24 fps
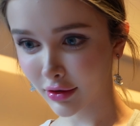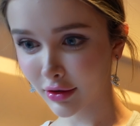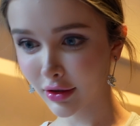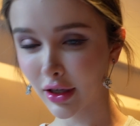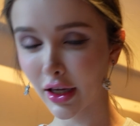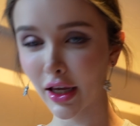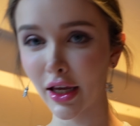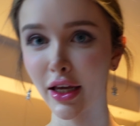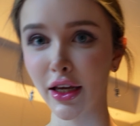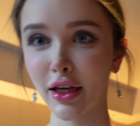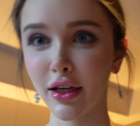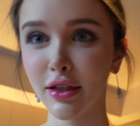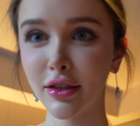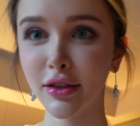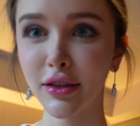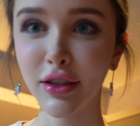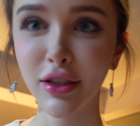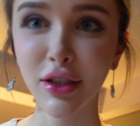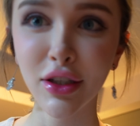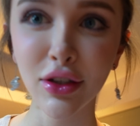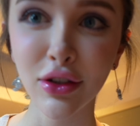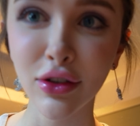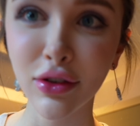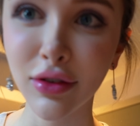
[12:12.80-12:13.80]
Okay,
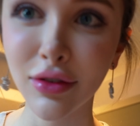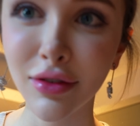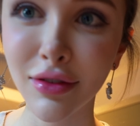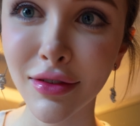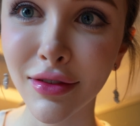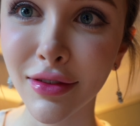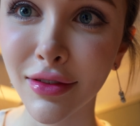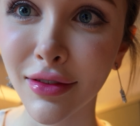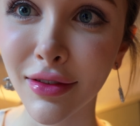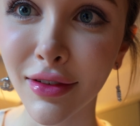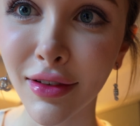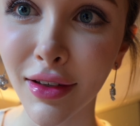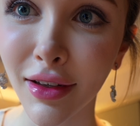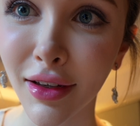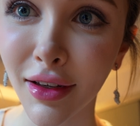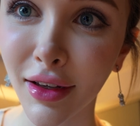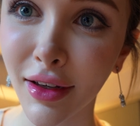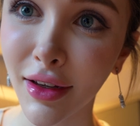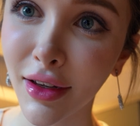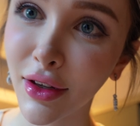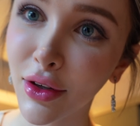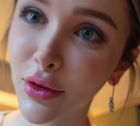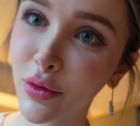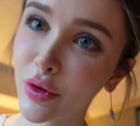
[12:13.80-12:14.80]
cute.
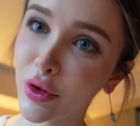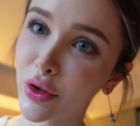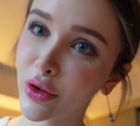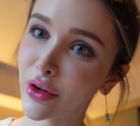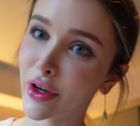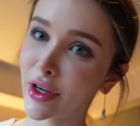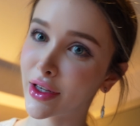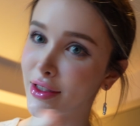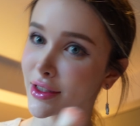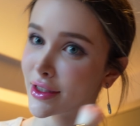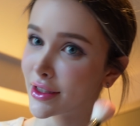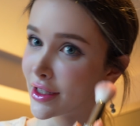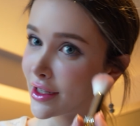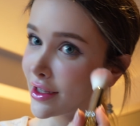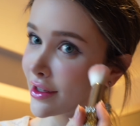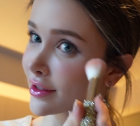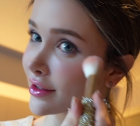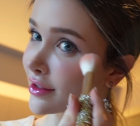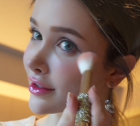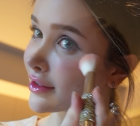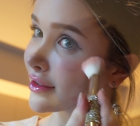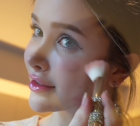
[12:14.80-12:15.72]
What do you guys think?